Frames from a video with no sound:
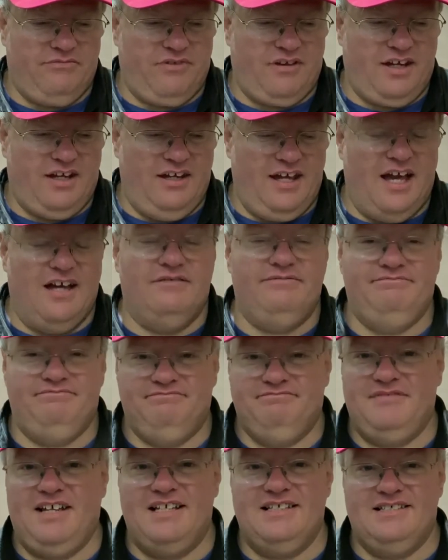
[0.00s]
yeah,
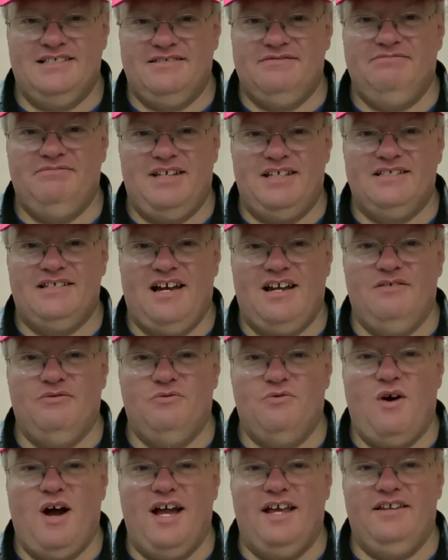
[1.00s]
that's kind
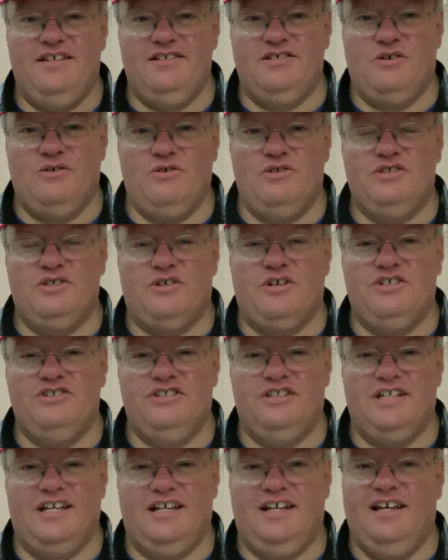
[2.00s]
of why it's so
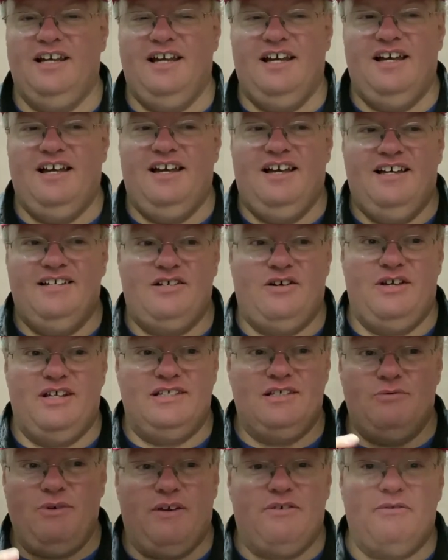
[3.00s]
urgent. So
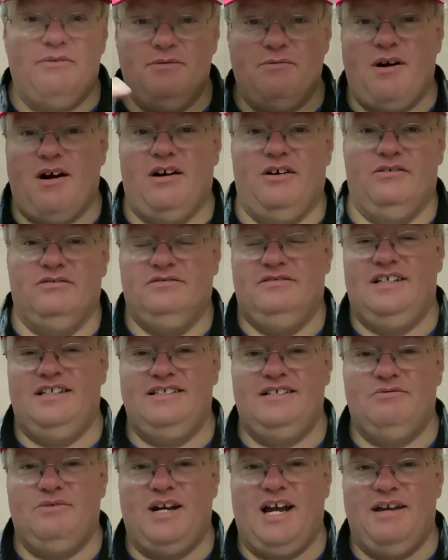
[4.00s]
it's a week from tomorrow is
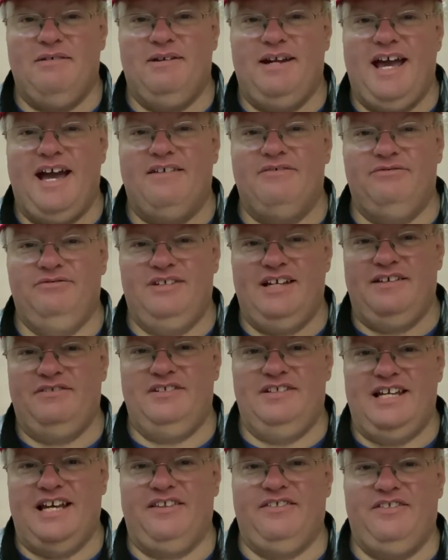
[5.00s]
when I'm going to have to
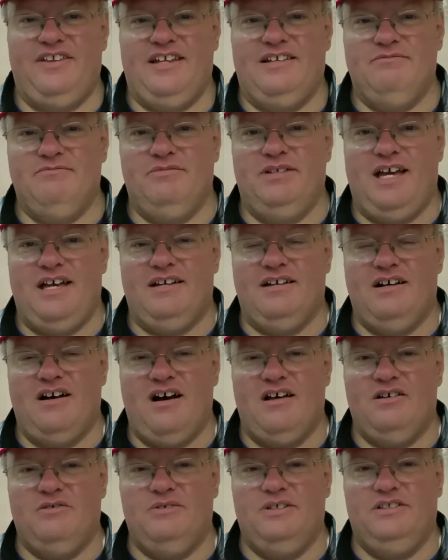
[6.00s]
take
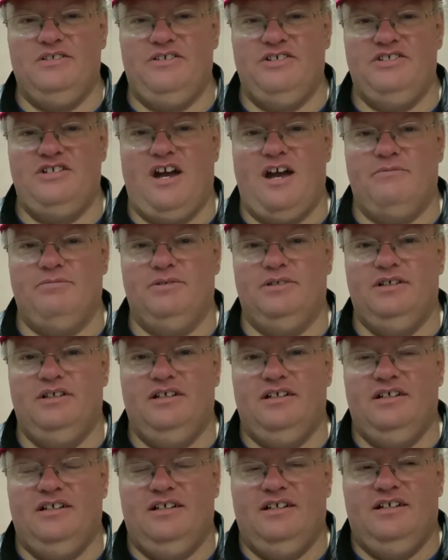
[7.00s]
Otto into the shop.
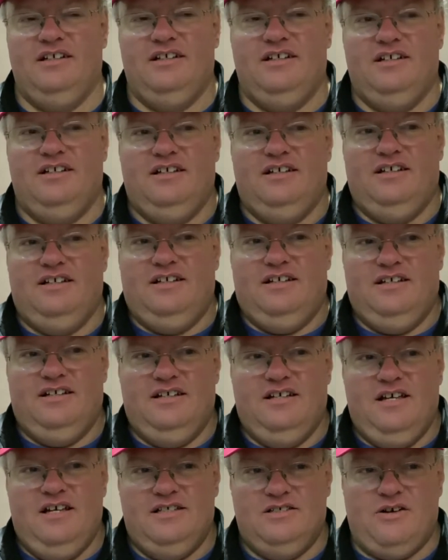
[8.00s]

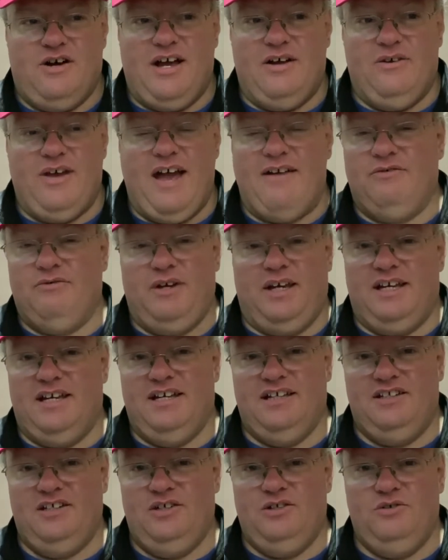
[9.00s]
So I only have a
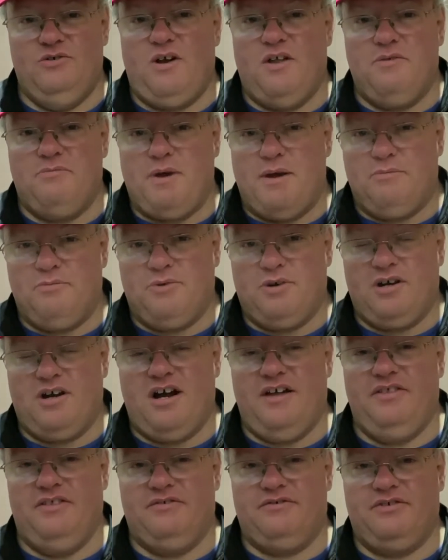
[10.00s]
week to do all the prep work
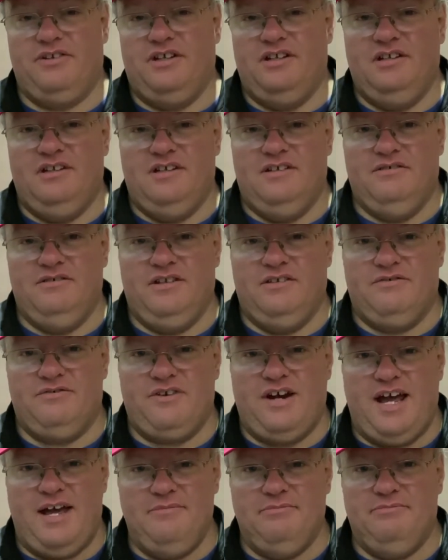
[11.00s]
on for the
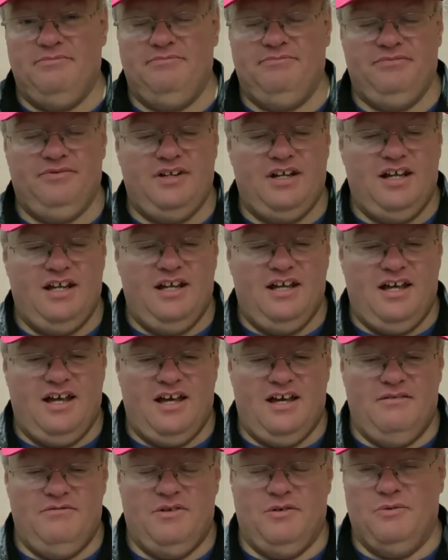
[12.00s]
frame
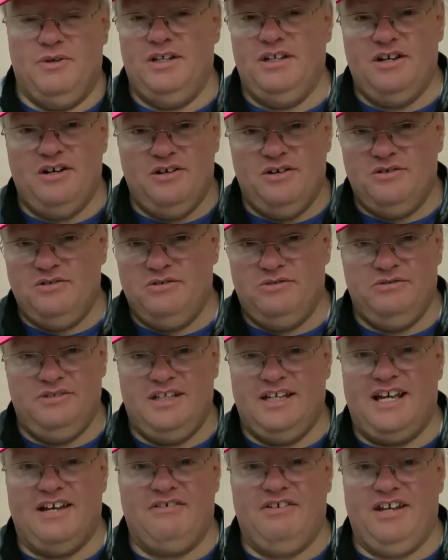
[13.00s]
and the window,
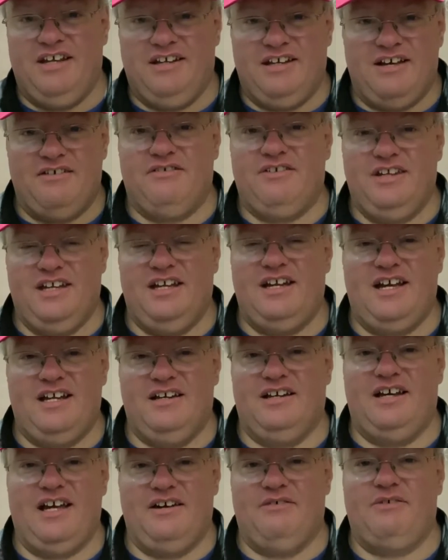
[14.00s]
everything kind
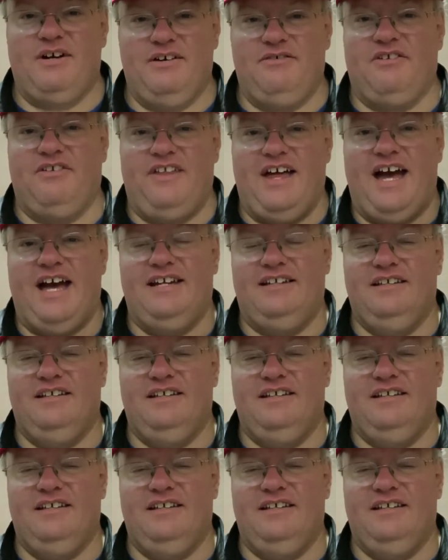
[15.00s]
of get it ready for that.